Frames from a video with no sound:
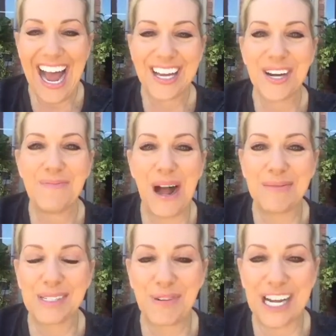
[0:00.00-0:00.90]
Your mom
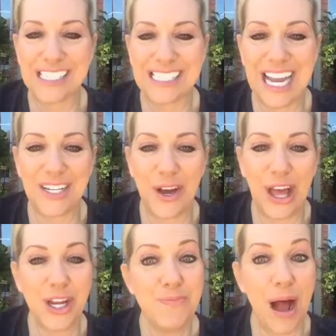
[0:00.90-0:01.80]
is precious. I know
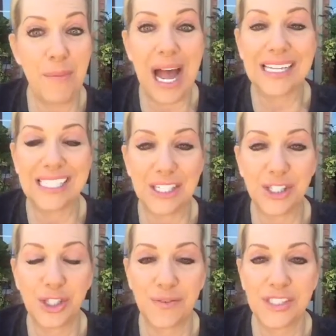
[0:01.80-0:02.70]
that. Your mom has such a
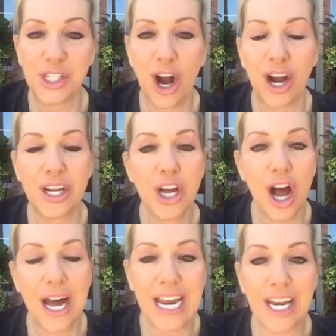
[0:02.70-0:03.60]
servant's heart. And
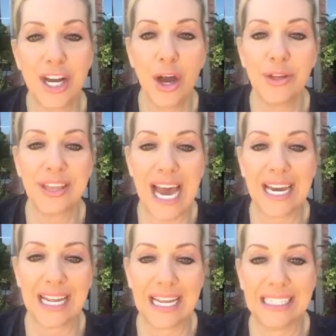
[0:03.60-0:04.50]
y'all, and I know
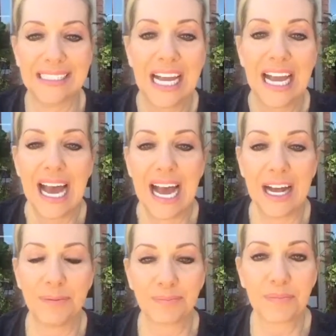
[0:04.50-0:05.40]
that is
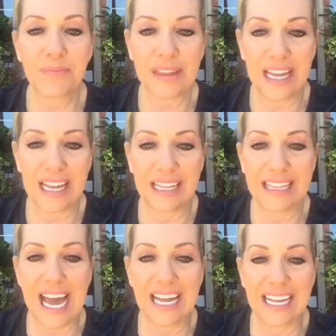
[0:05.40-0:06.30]

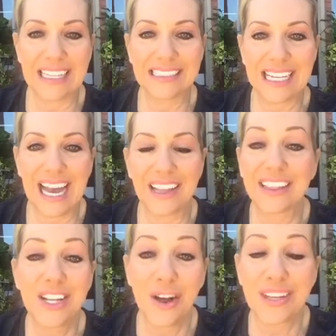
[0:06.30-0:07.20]

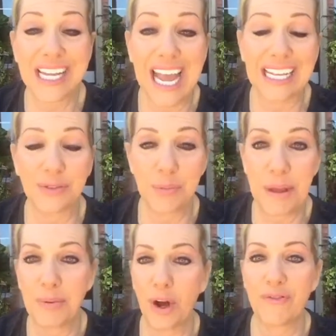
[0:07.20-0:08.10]
the case. When
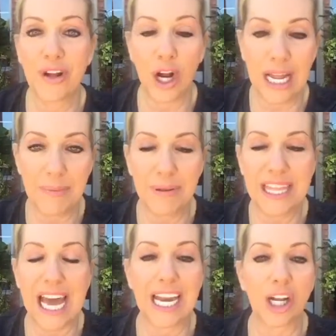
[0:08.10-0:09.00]
people are very
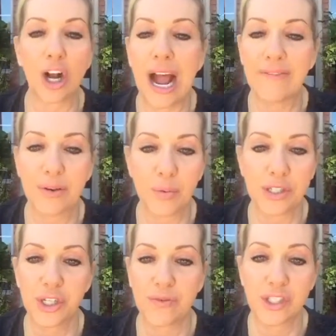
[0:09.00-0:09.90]
empathetic or have a real
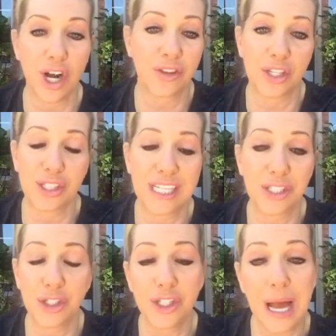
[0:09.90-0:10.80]
servant's heart, they'll just tend
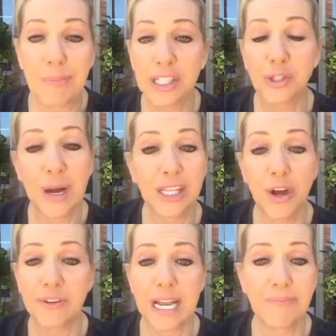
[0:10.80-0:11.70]
to do that. But a strength
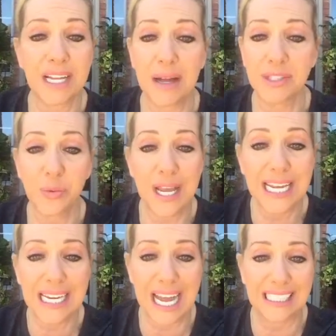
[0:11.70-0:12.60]
overdone becomes a
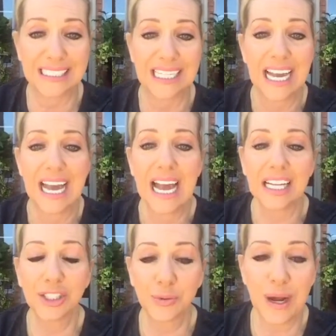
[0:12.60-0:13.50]
weakness. A
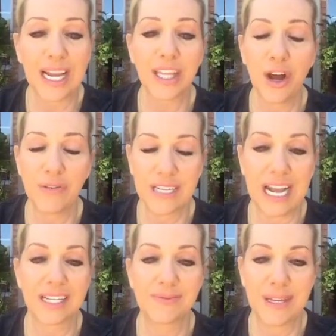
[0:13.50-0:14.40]
strength
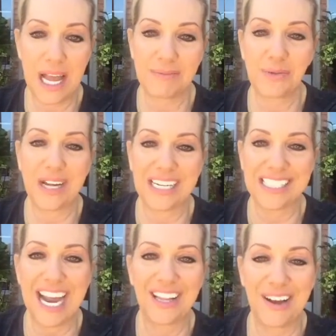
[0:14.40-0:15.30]
overdone becomes a weakness.
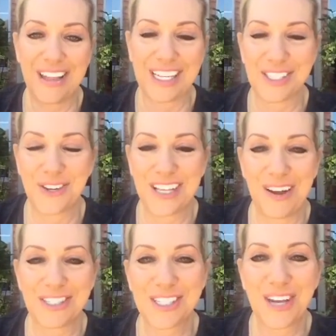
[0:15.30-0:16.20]
I love that story. That
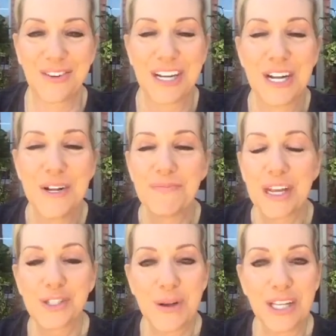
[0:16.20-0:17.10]
was cute. A
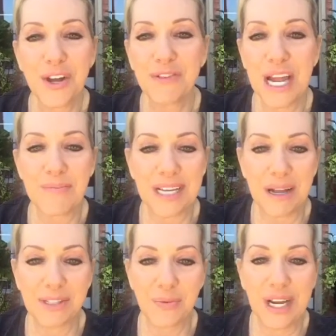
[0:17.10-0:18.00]
strength overdone
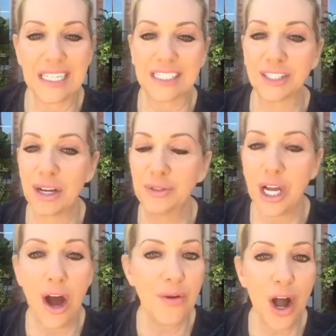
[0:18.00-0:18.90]
becomes a weakness. So
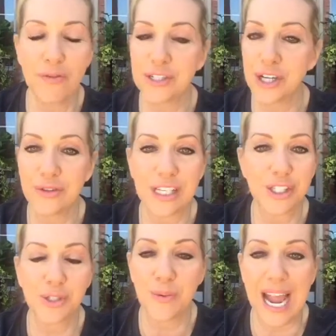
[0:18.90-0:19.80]
don't overdo the
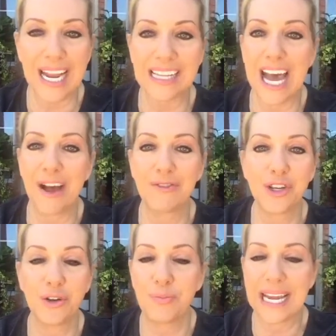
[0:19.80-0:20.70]
strength of
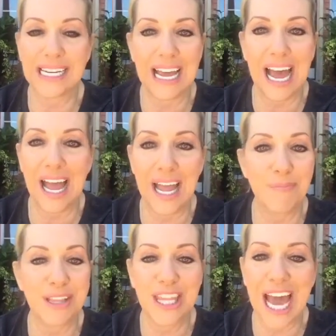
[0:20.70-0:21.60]
you being
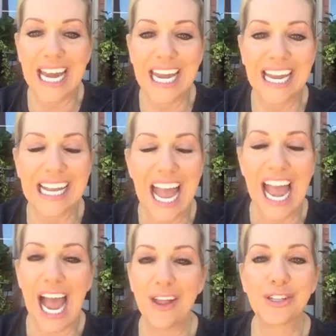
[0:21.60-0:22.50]
empathetic
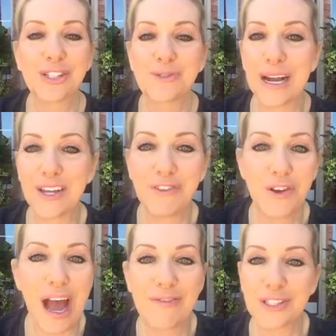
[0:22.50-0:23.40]
and the strength of
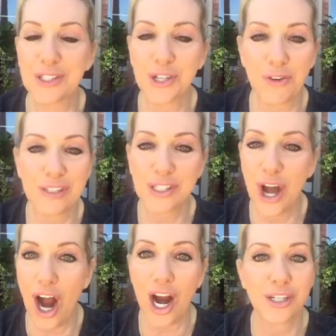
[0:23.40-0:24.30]
you having a servant's
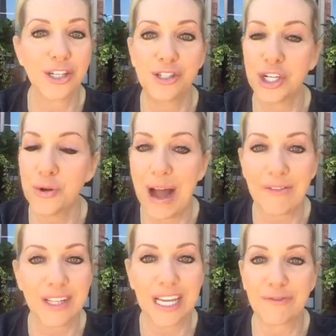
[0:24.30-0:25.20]
heart to do
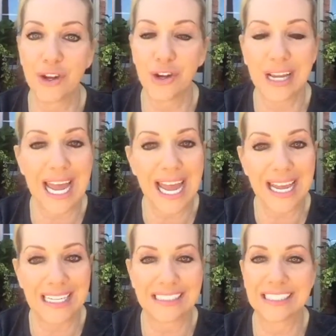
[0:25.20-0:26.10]
everything for your
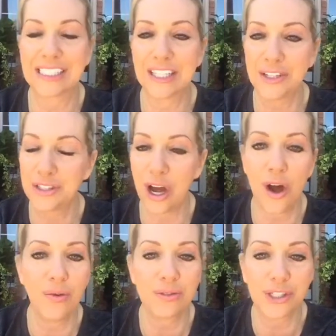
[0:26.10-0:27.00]
kids.
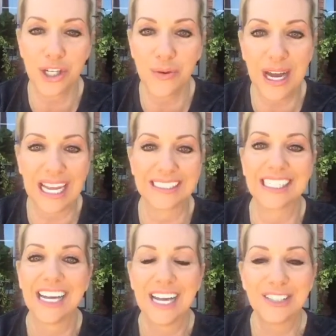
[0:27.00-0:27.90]
Don't do it.
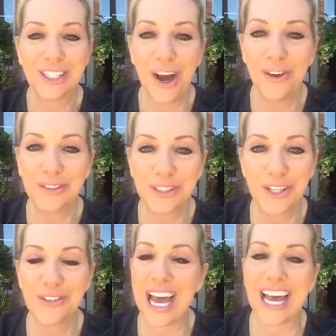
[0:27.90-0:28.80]
Don't
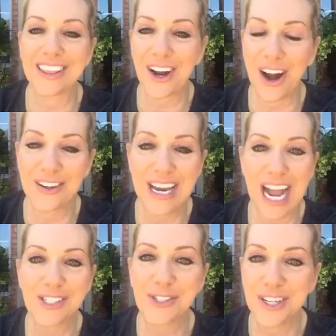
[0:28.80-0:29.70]
do that. There are
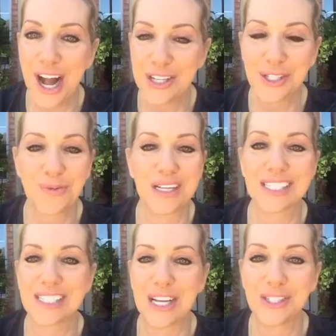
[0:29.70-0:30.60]
natural
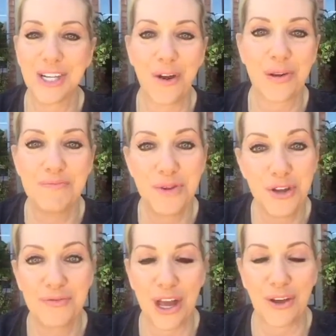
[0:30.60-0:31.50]
consequences, and don't
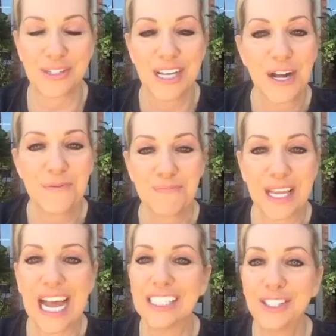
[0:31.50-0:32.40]
remove those,
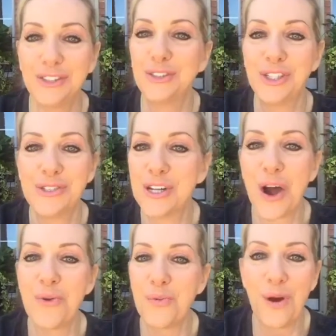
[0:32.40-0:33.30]
because you
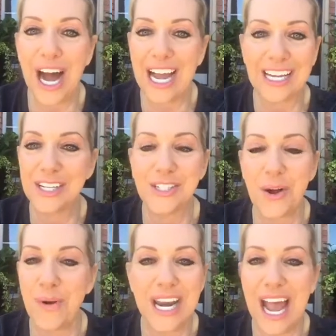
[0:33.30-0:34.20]
don't want
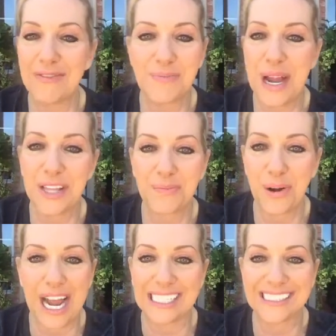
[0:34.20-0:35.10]
to have to pay the
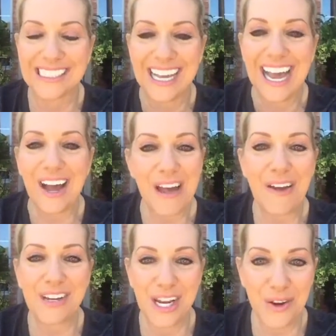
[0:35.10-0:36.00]
price of
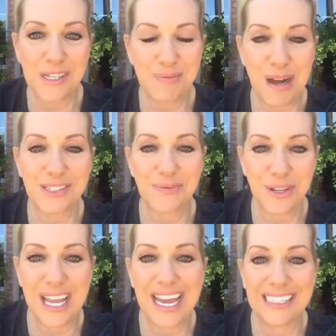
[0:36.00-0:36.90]
having irresponsible
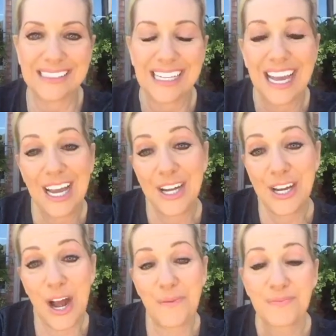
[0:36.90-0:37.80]
kids.
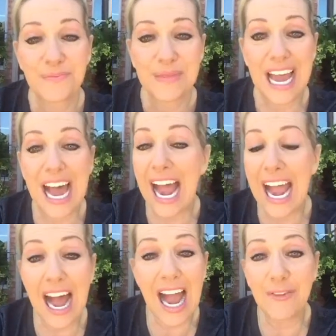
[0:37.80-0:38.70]
I
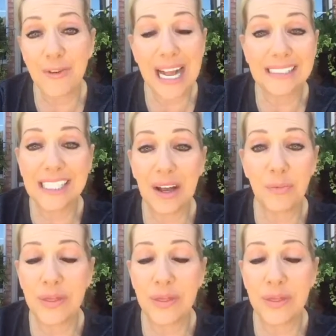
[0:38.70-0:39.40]
had friends that